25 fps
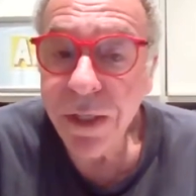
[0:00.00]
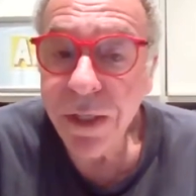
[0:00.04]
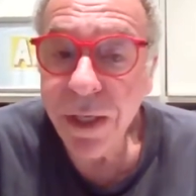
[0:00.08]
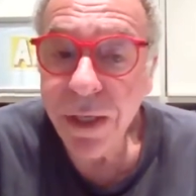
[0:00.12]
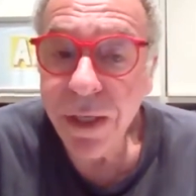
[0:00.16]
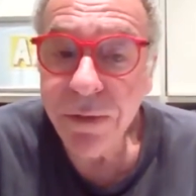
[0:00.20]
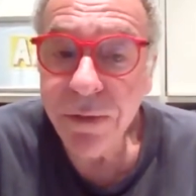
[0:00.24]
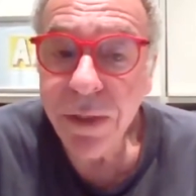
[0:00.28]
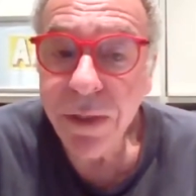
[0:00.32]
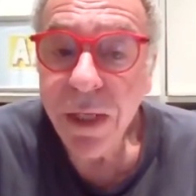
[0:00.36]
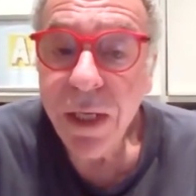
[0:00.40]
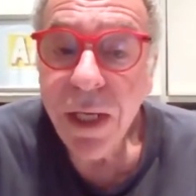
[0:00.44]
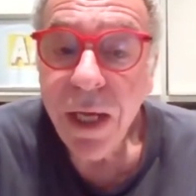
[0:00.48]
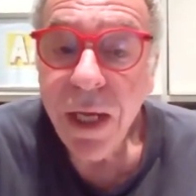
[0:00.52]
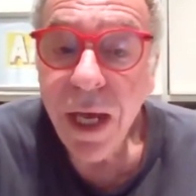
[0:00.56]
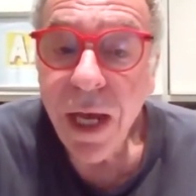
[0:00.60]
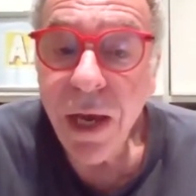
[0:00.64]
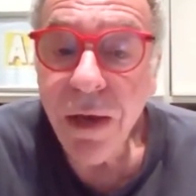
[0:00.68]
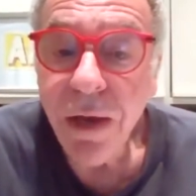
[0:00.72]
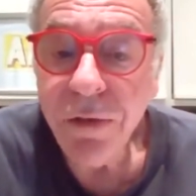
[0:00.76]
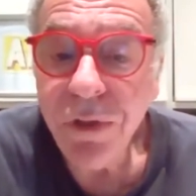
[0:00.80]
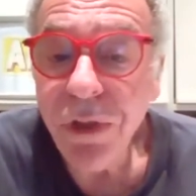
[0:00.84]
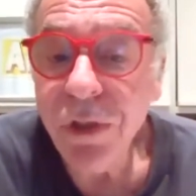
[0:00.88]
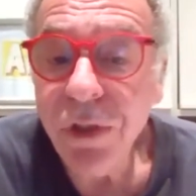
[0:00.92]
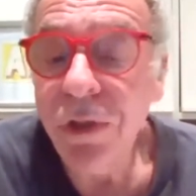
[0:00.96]
out how
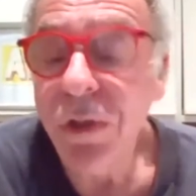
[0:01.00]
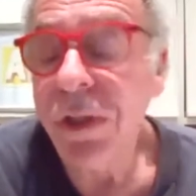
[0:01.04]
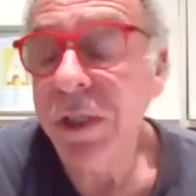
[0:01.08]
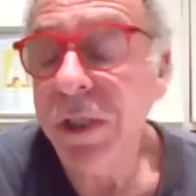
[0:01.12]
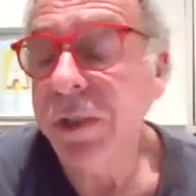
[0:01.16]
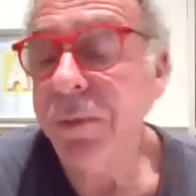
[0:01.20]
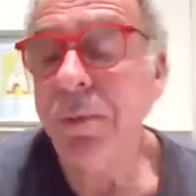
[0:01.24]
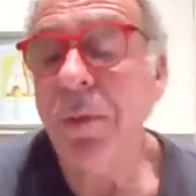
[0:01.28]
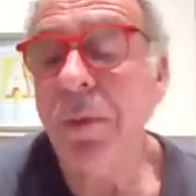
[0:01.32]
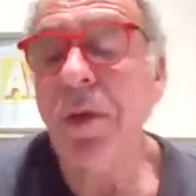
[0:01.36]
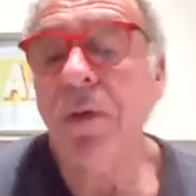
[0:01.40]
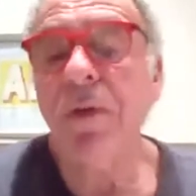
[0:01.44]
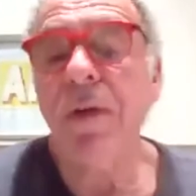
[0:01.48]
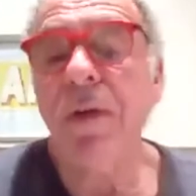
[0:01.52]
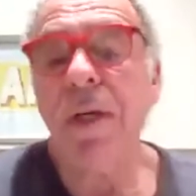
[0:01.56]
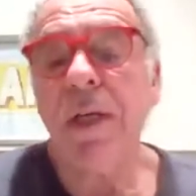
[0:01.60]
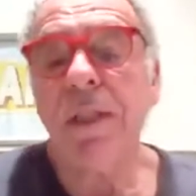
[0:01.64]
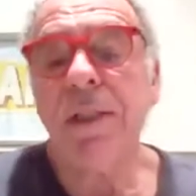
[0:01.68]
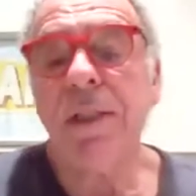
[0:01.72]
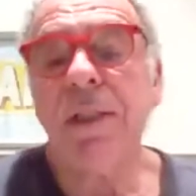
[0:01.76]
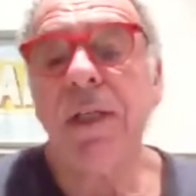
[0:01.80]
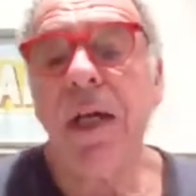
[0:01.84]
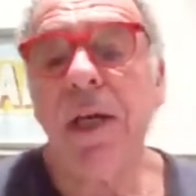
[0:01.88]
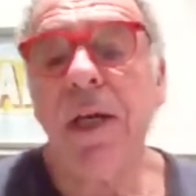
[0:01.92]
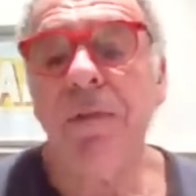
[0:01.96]
you do it. It's perfectly
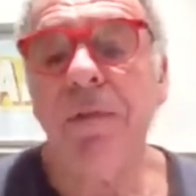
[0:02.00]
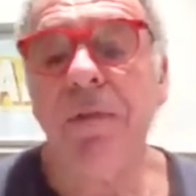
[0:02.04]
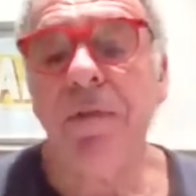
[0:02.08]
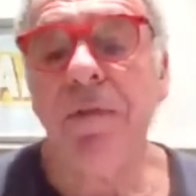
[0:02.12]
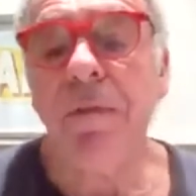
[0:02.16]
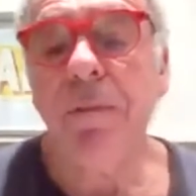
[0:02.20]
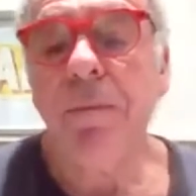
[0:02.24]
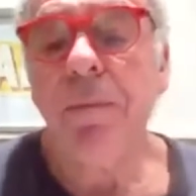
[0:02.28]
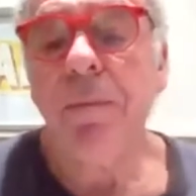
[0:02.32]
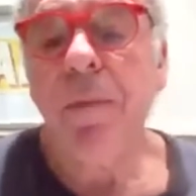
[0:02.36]
safe,